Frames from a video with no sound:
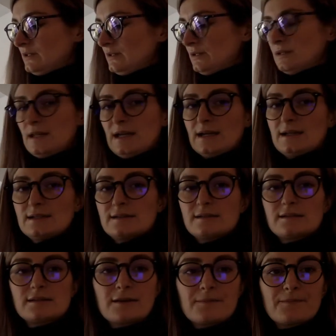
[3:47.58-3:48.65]

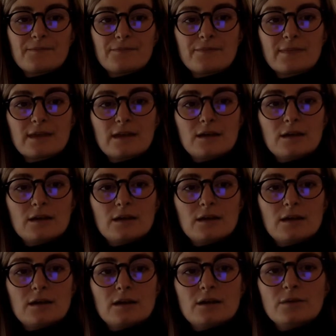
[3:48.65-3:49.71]
Next,
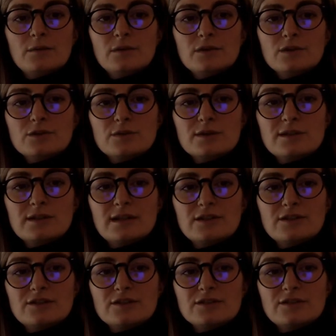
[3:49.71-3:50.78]
which one did I
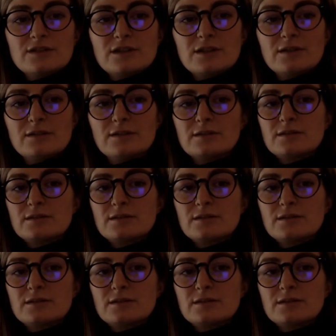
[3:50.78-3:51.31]
just do?